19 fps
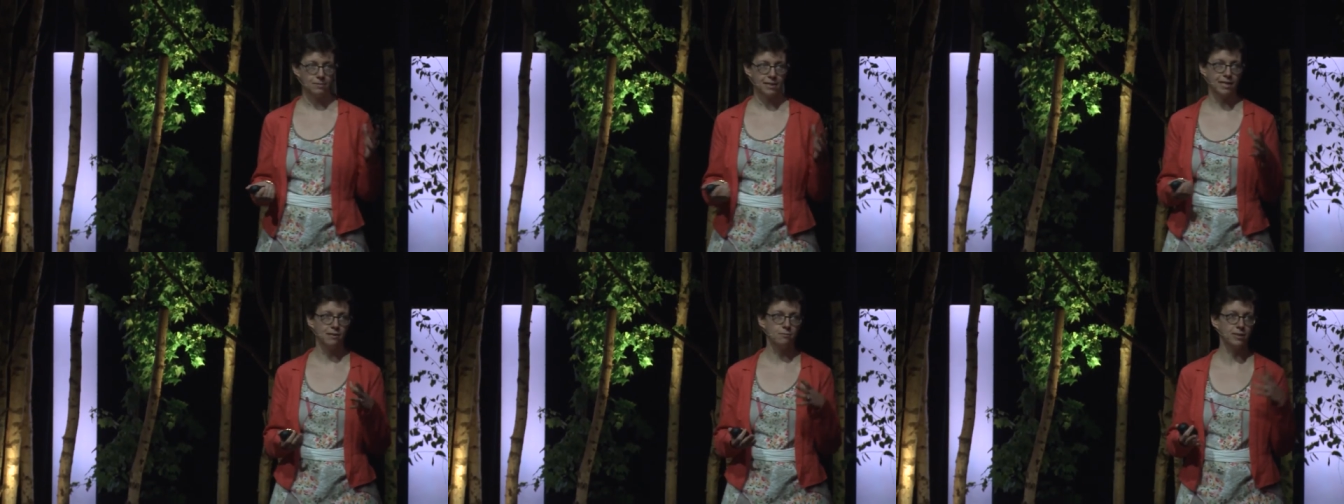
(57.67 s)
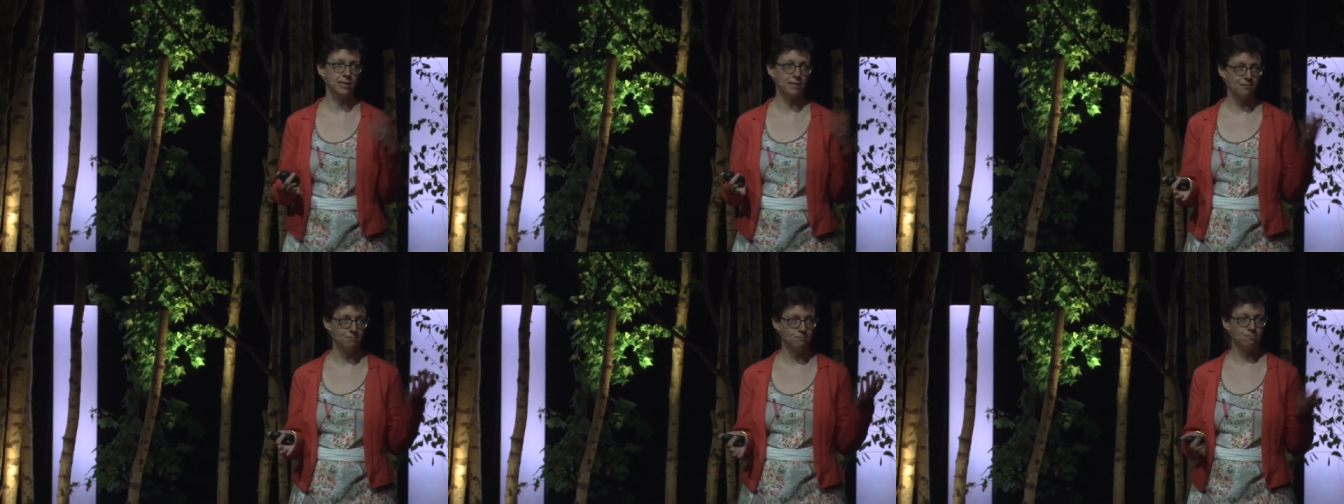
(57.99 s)
can
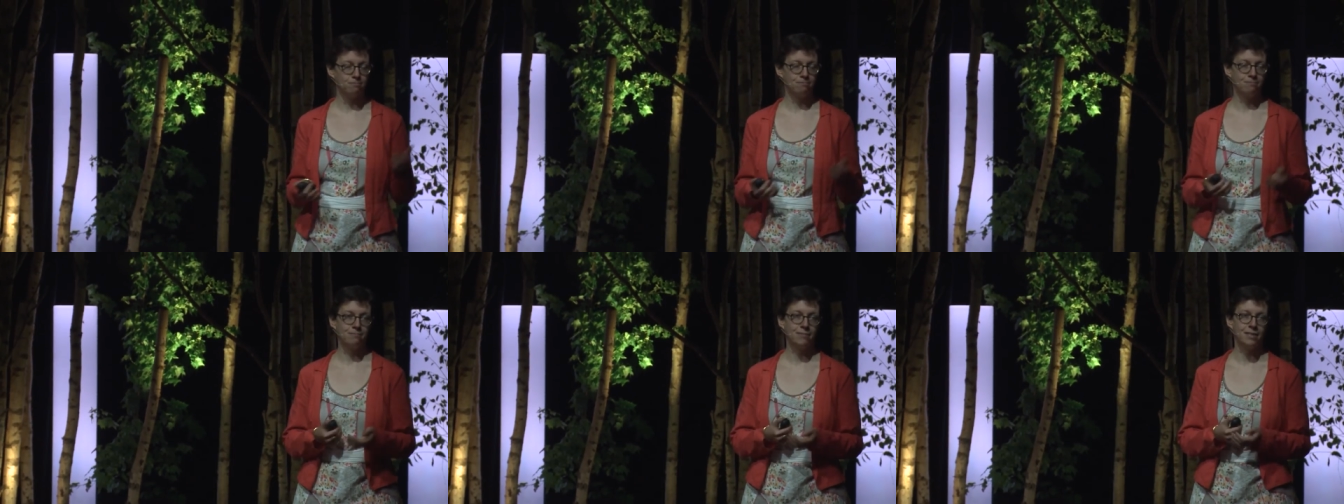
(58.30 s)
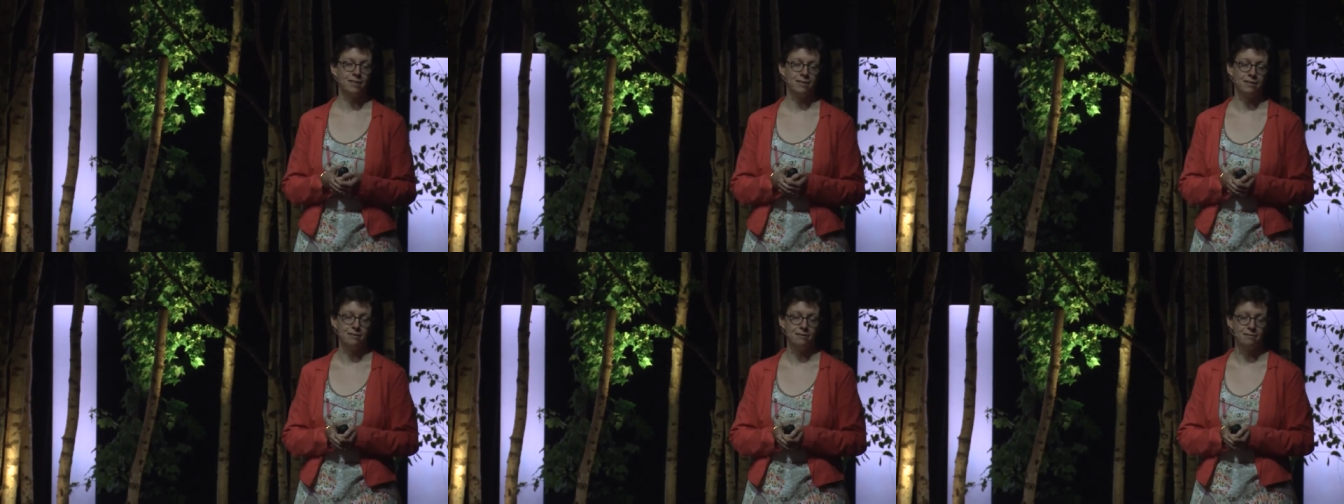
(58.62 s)
be
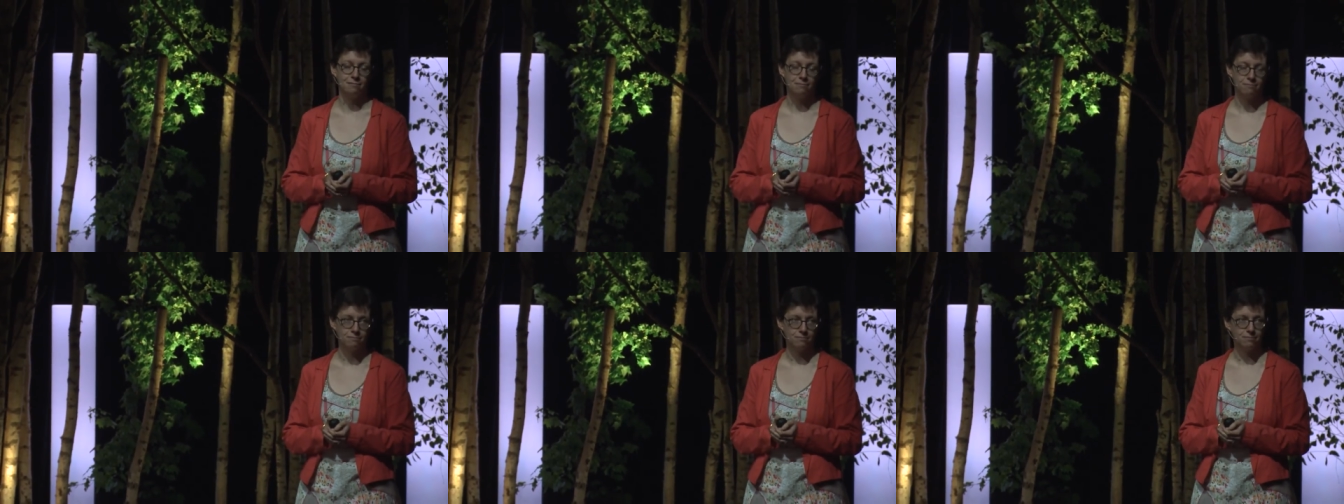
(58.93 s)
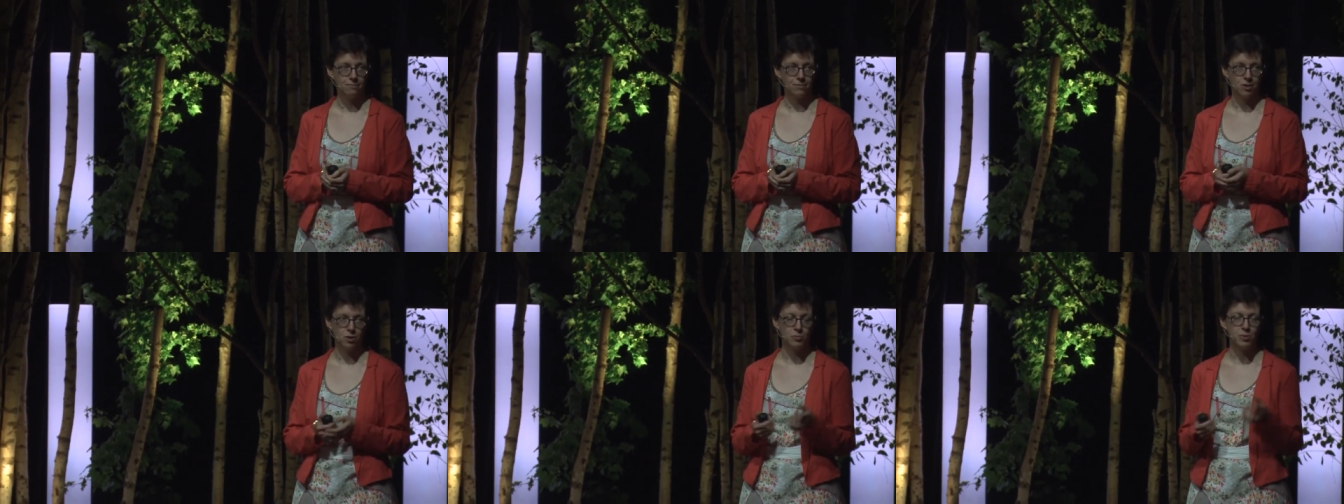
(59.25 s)

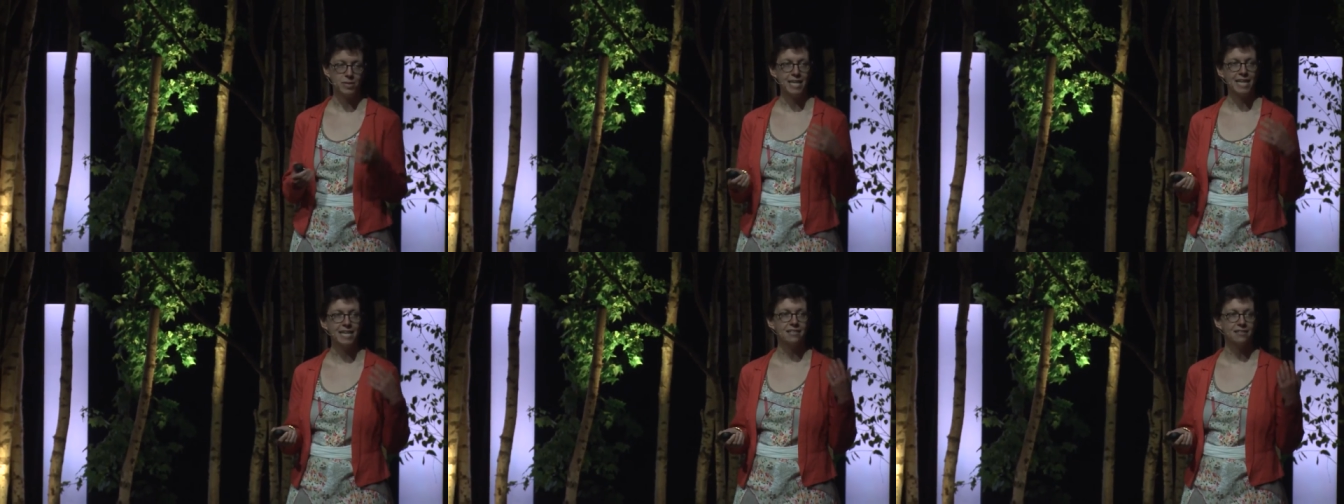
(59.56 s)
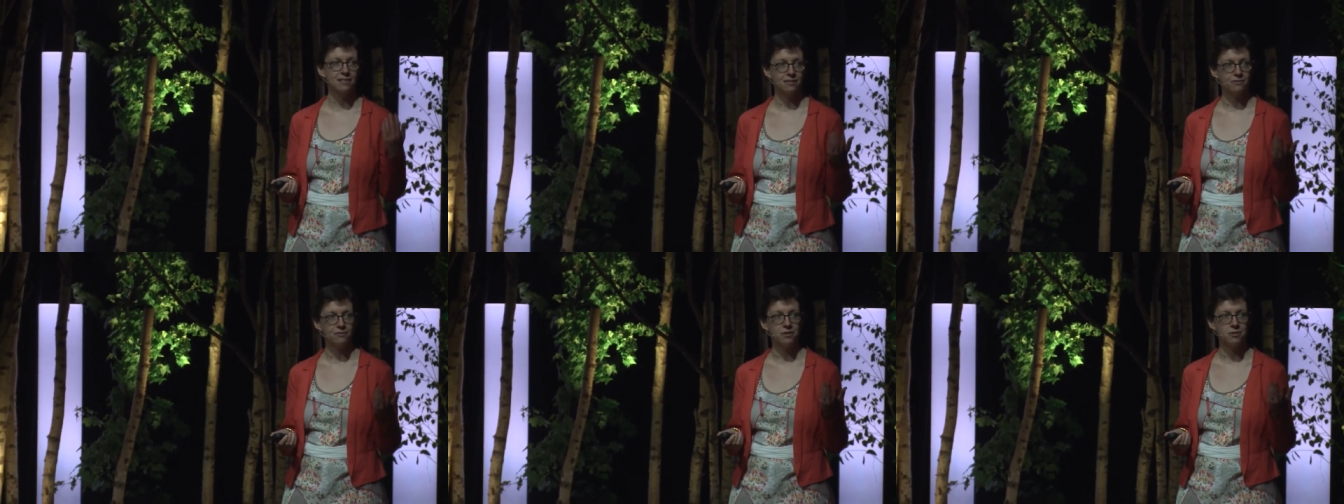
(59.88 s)
um,
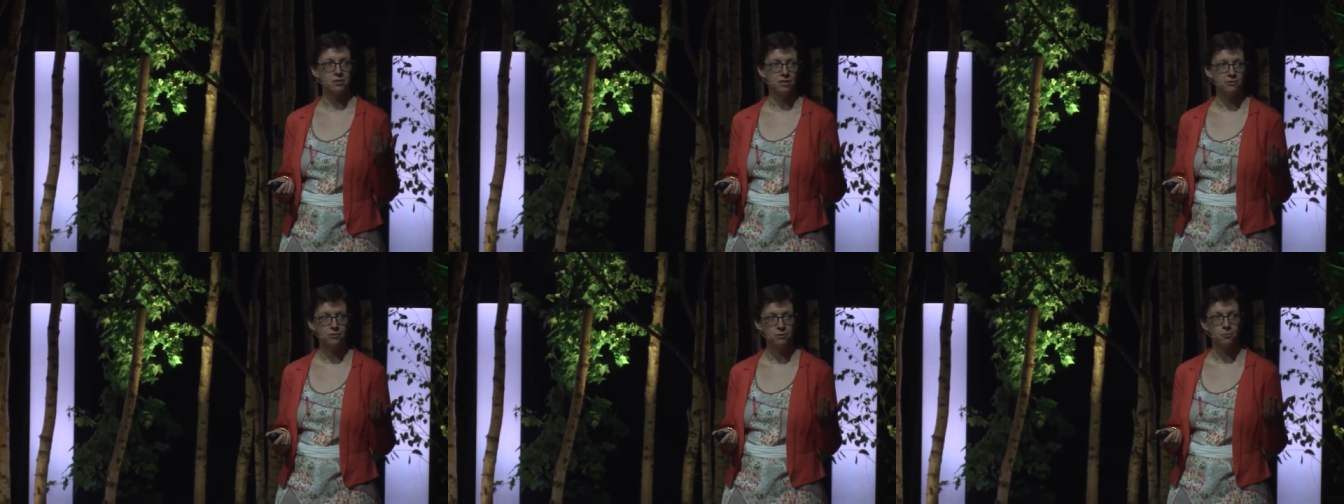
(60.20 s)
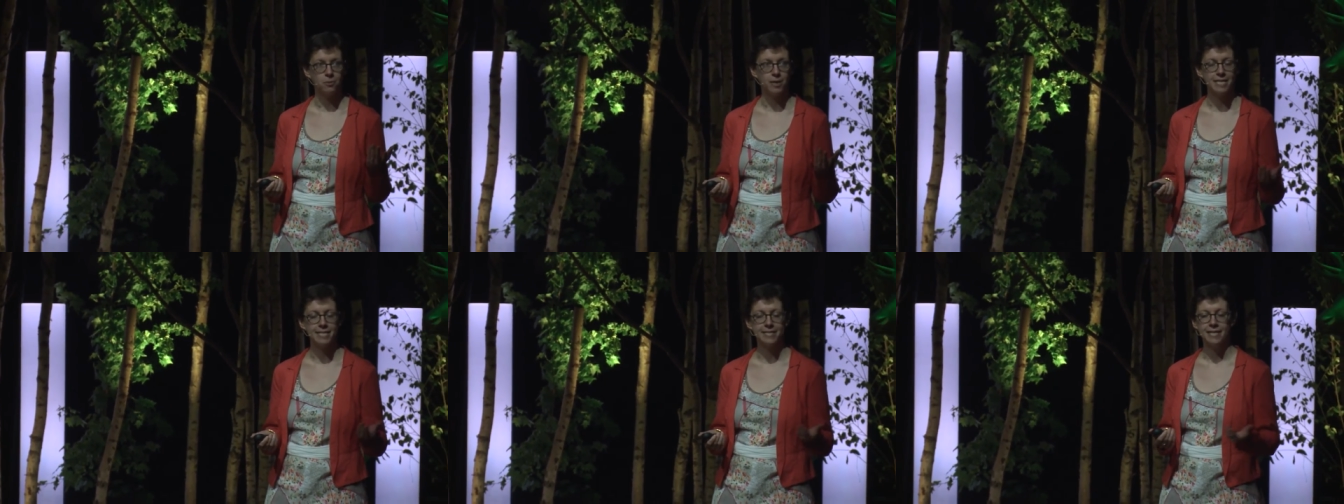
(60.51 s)
obtained in very
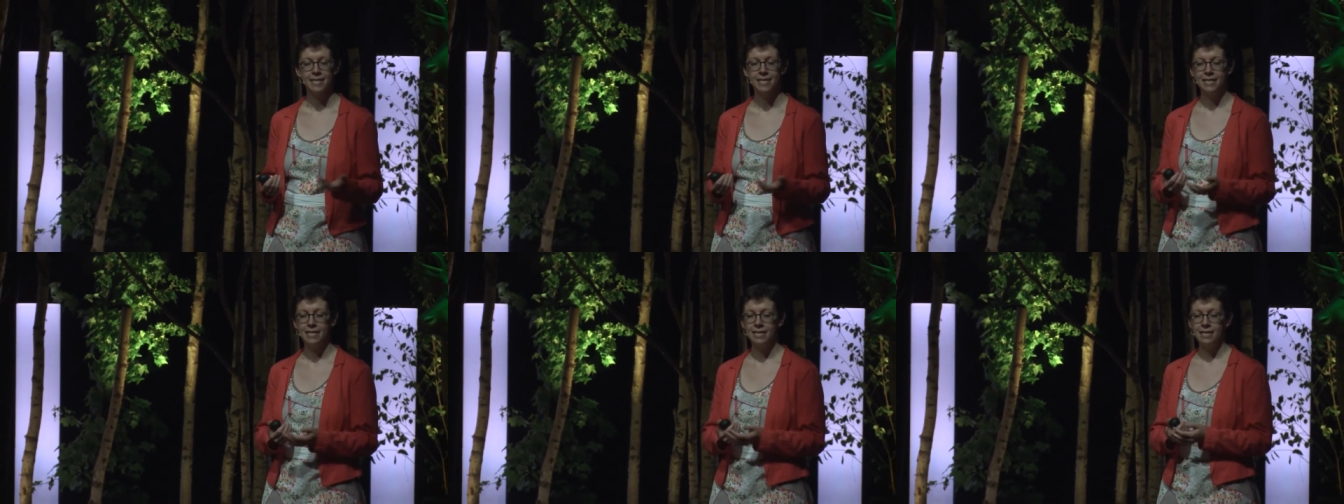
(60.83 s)
different ways.